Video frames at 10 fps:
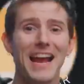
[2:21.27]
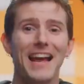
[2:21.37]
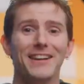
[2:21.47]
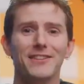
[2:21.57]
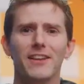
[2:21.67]

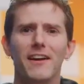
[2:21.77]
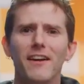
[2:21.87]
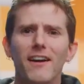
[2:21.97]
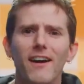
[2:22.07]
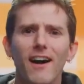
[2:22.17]
and
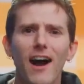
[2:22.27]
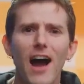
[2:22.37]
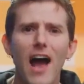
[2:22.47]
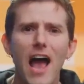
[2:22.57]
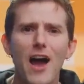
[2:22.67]

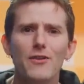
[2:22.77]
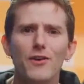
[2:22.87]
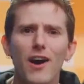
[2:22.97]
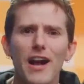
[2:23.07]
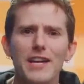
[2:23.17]
in uh, arena, uh,
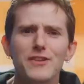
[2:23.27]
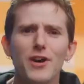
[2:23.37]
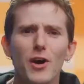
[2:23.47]
in